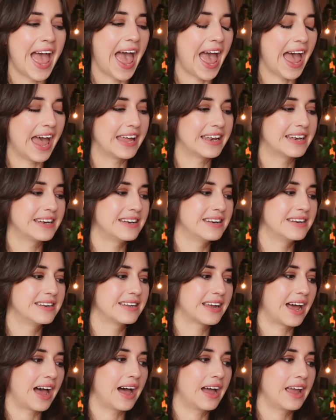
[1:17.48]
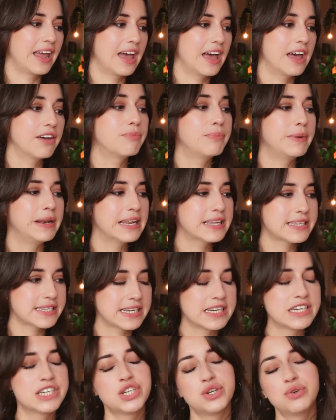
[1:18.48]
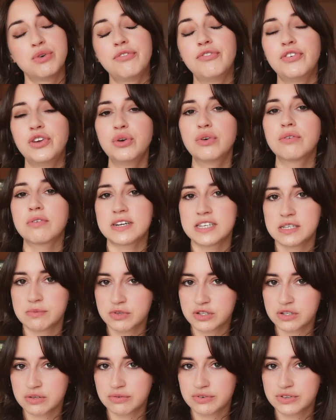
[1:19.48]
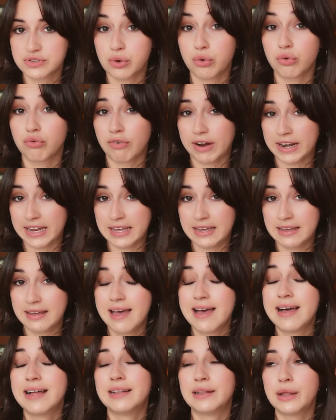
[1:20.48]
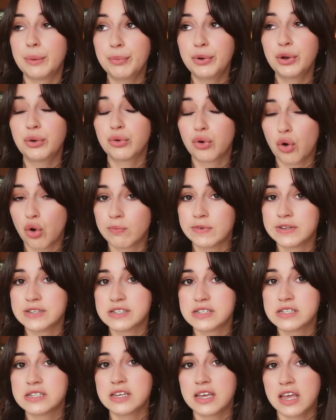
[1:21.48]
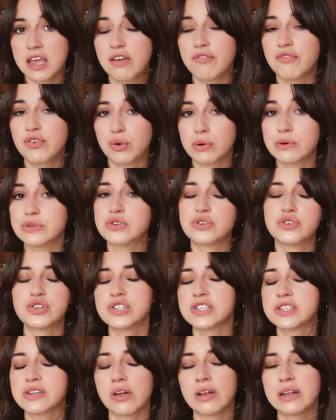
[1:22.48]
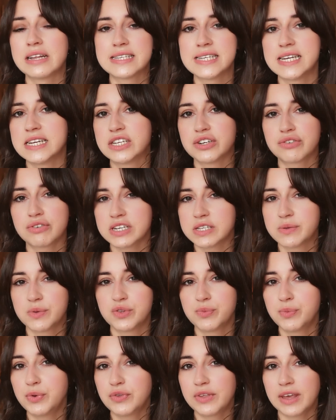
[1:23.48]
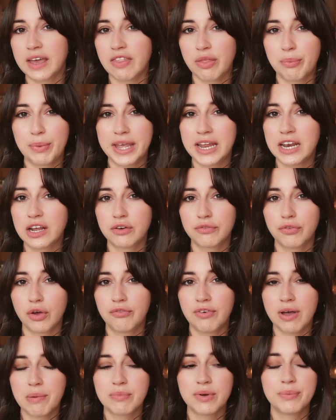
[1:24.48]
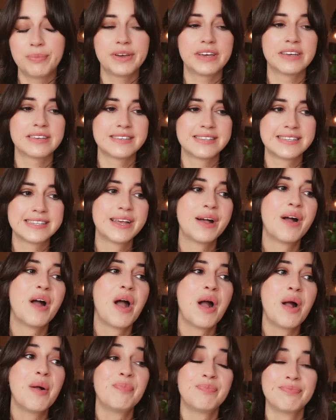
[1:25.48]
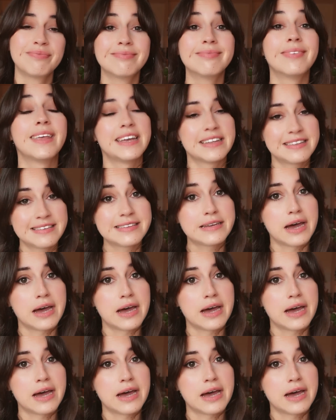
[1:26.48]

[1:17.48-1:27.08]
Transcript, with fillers: and I have been listening to a few Christmas songs already. Let me know in the comments if you also just start listening to Christmas music at the beginning of November, because it's